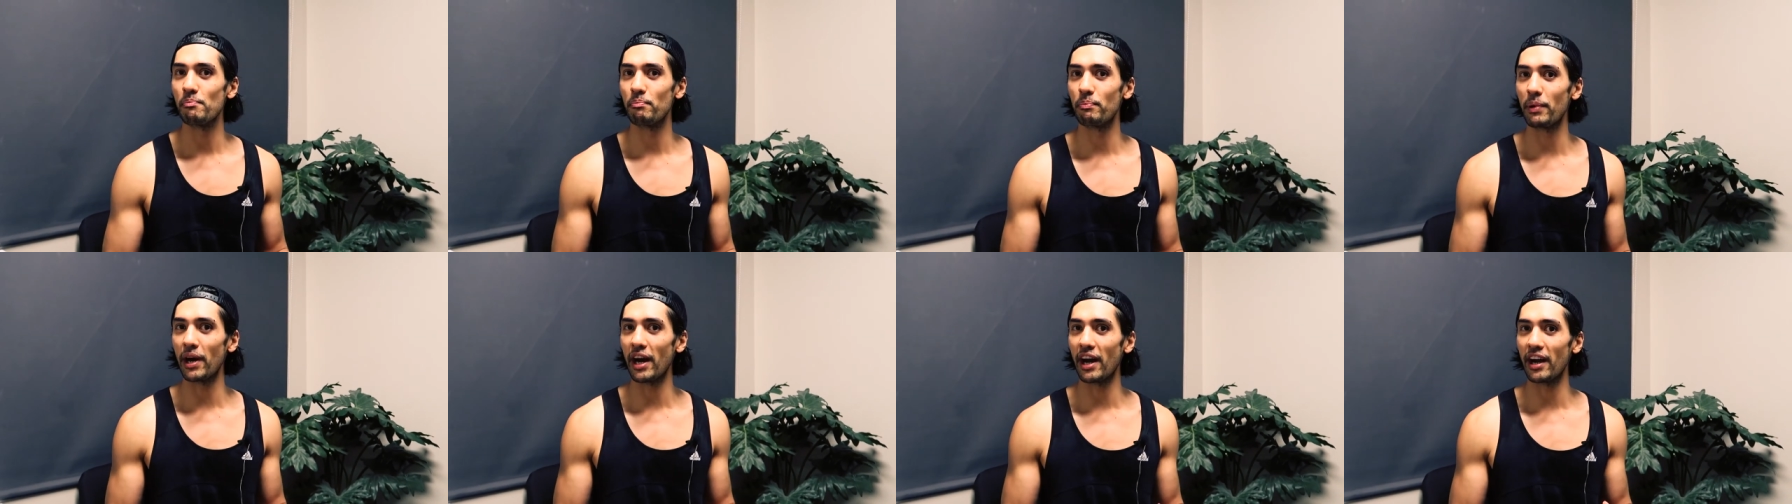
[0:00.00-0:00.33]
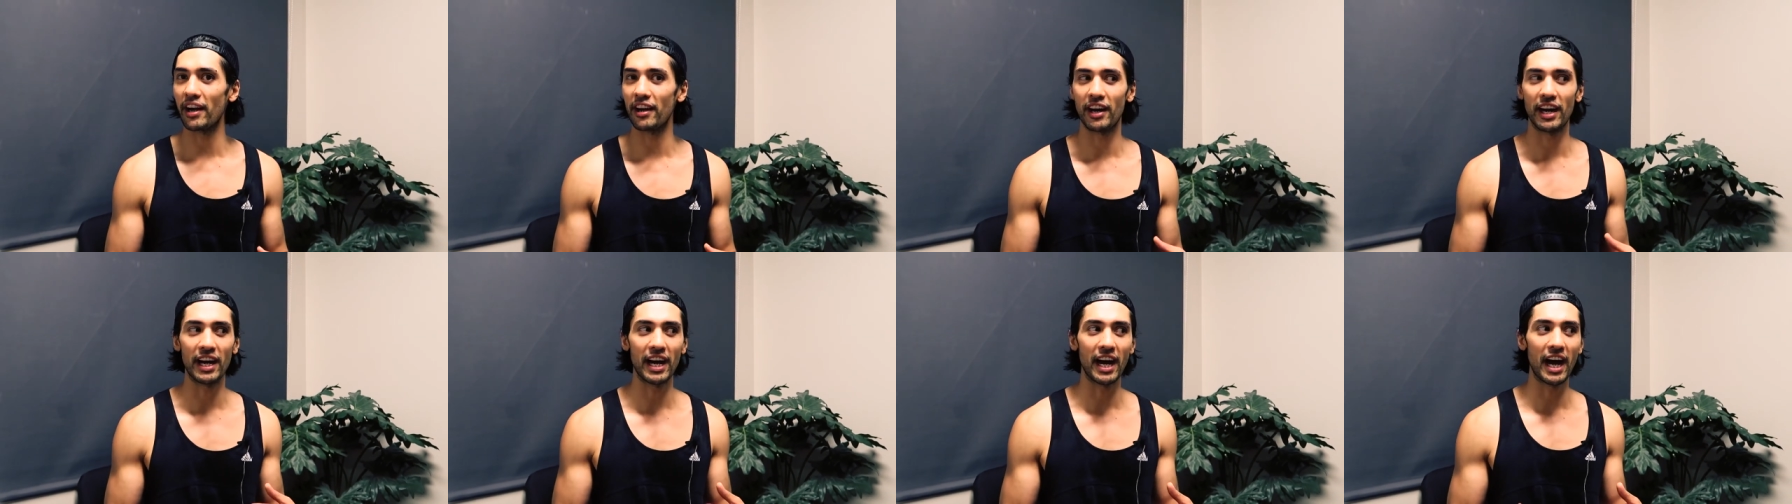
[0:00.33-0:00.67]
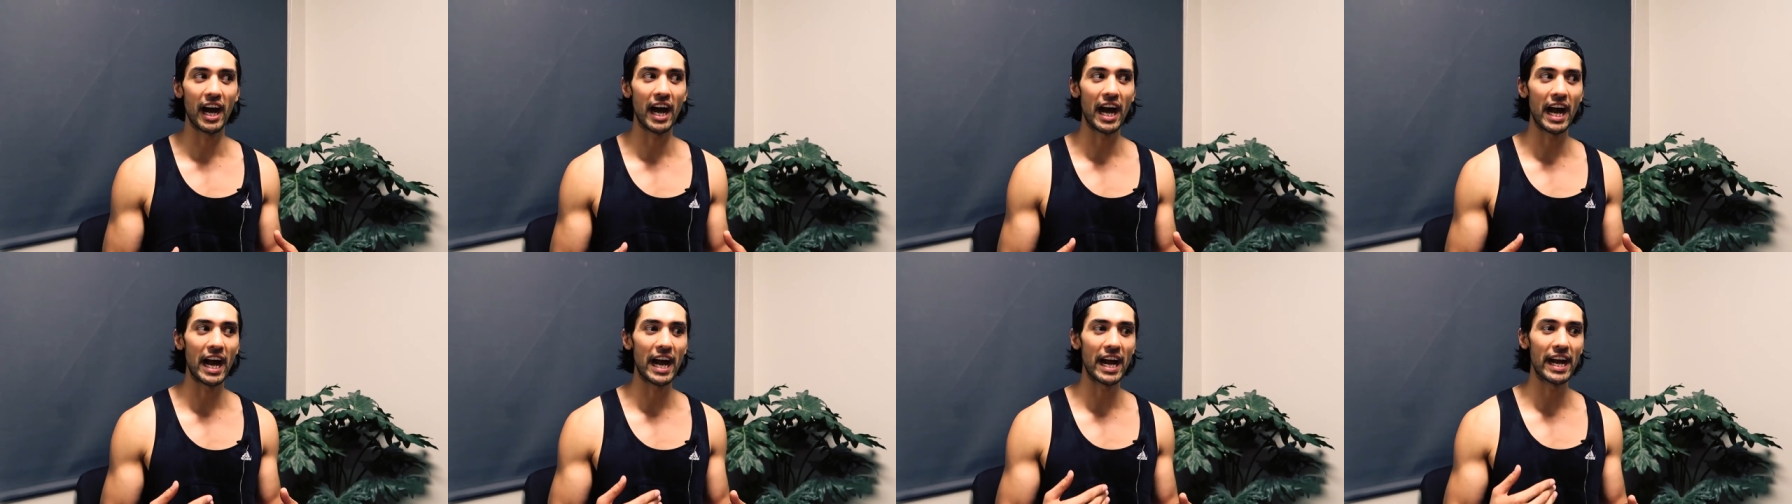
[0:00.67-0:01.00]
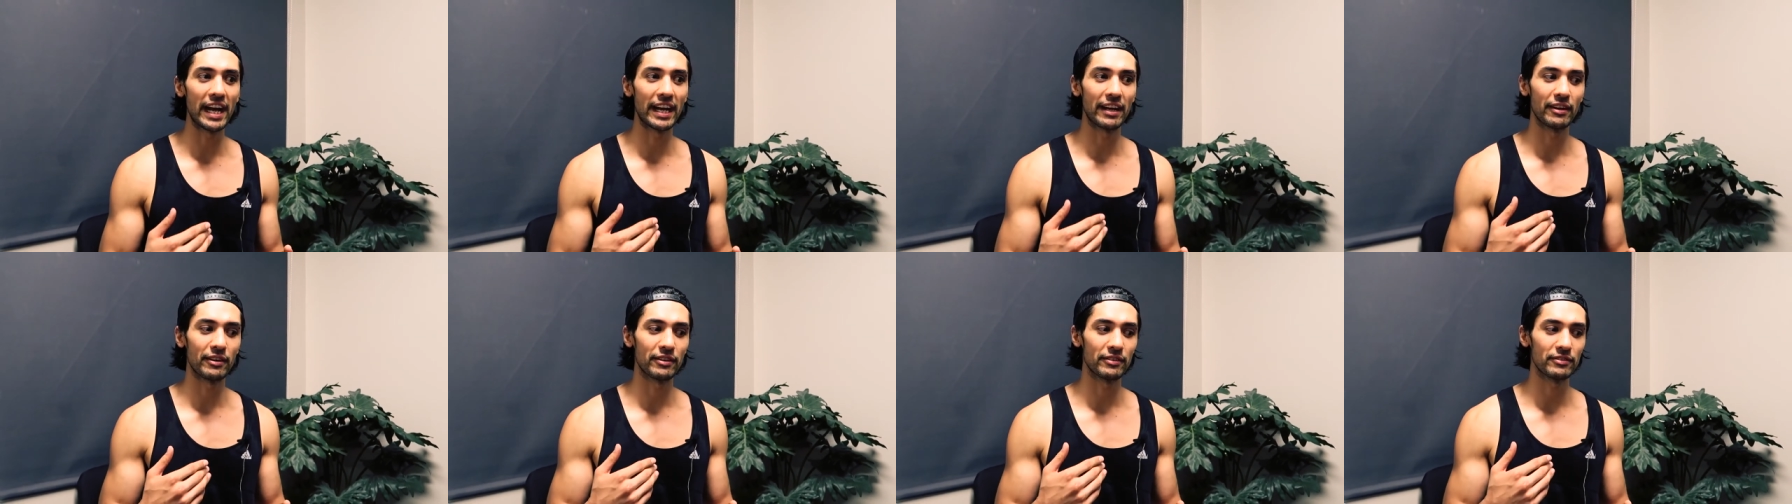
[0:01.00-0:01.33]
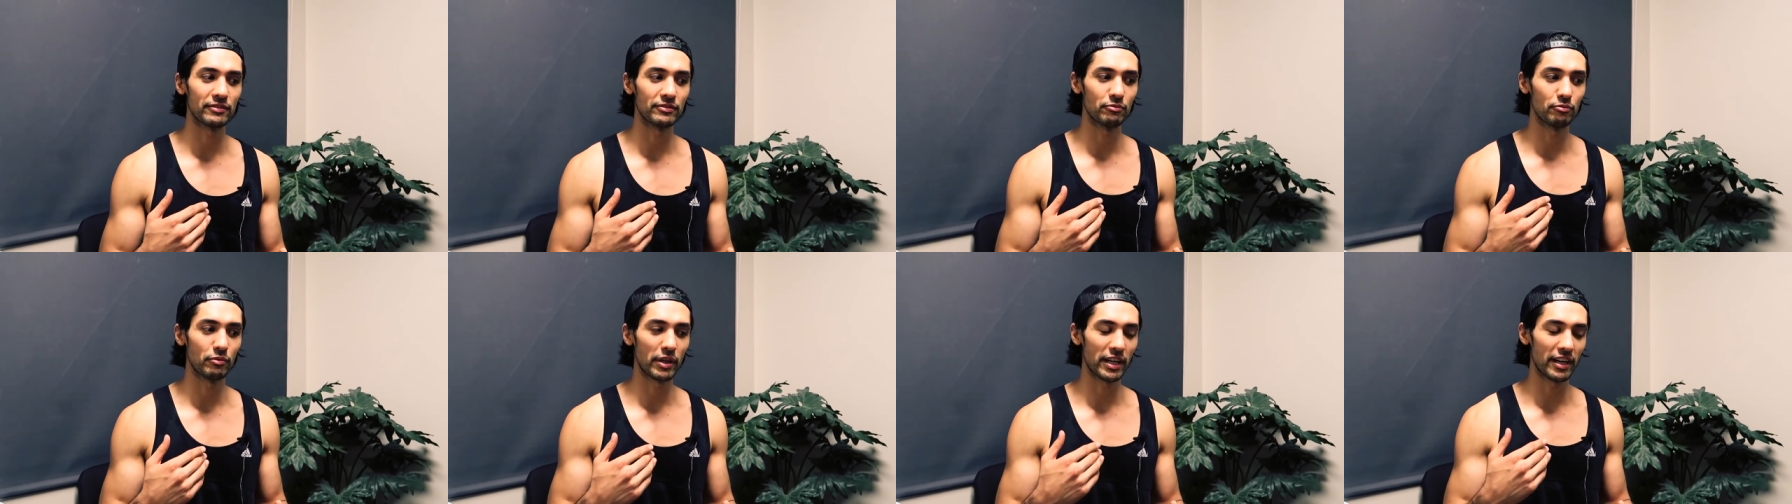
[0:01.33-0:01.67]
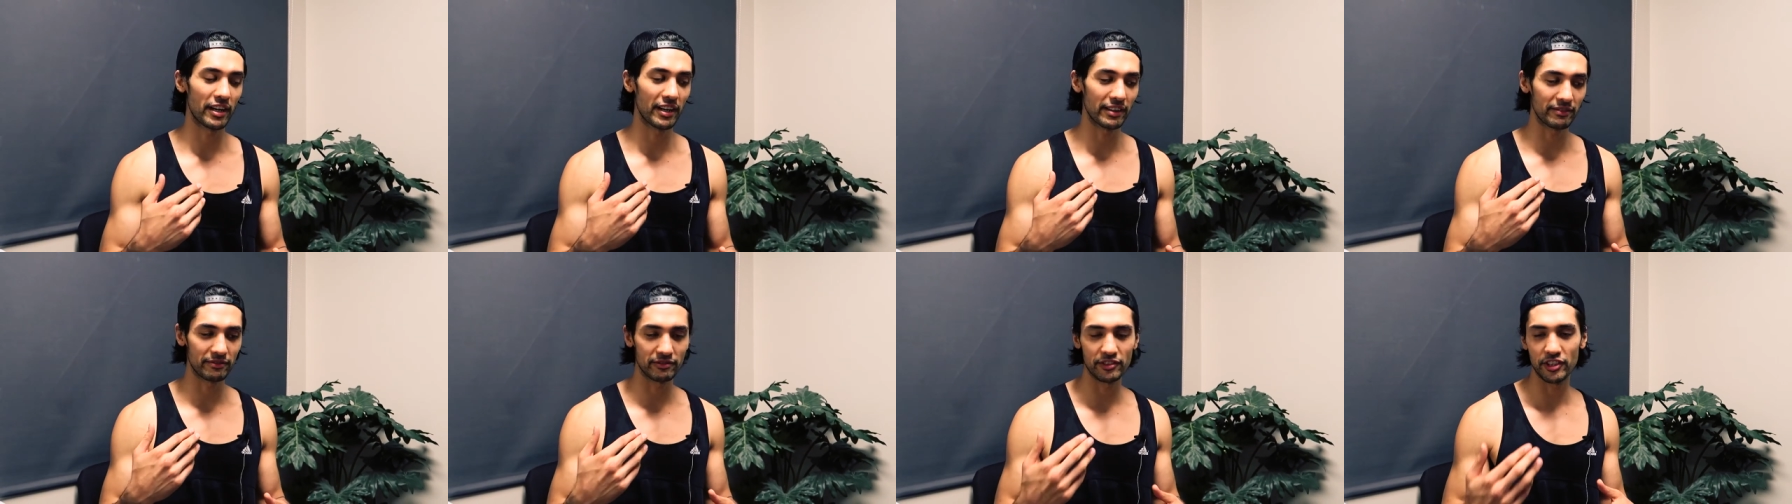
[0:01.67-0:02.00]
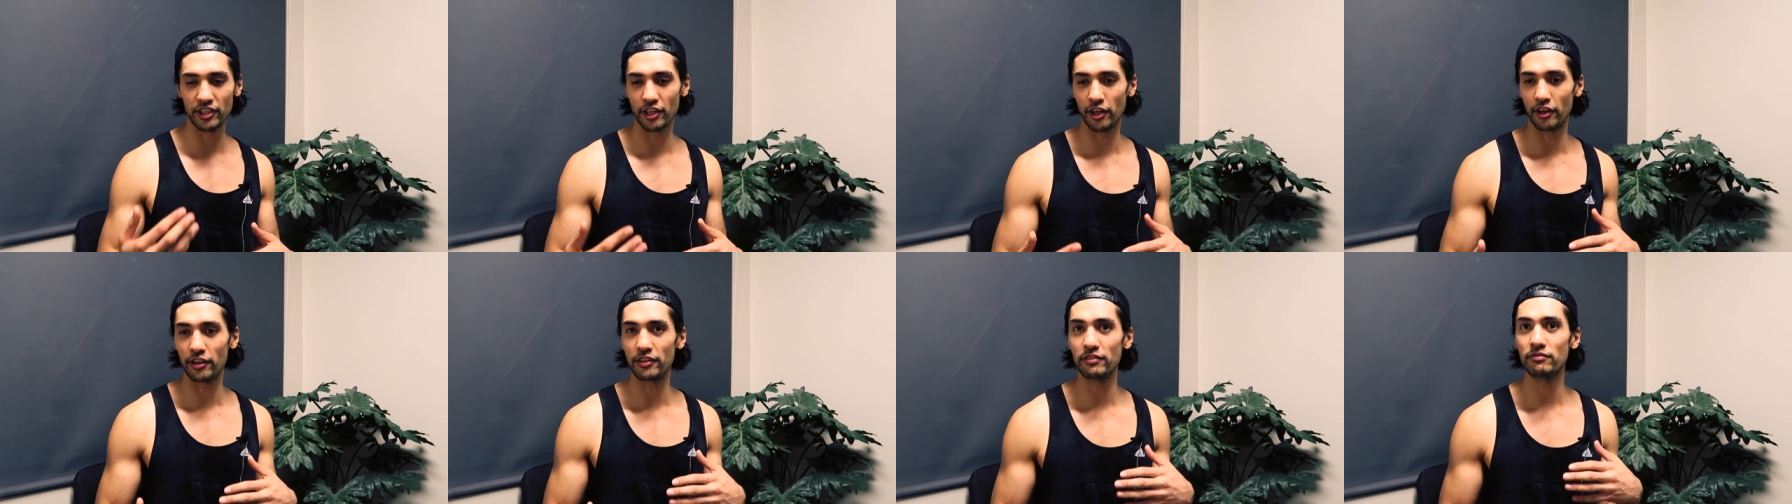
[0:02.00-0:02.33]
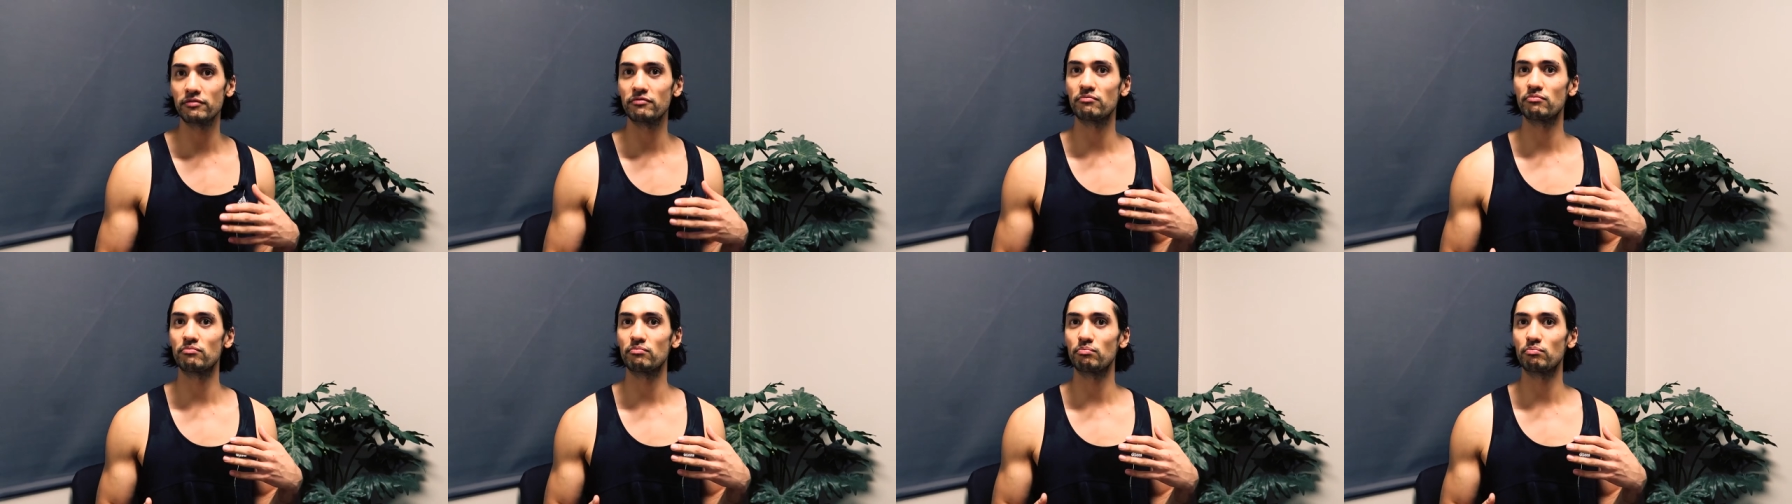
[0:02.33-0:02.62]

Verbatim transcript: but I, when I, you know,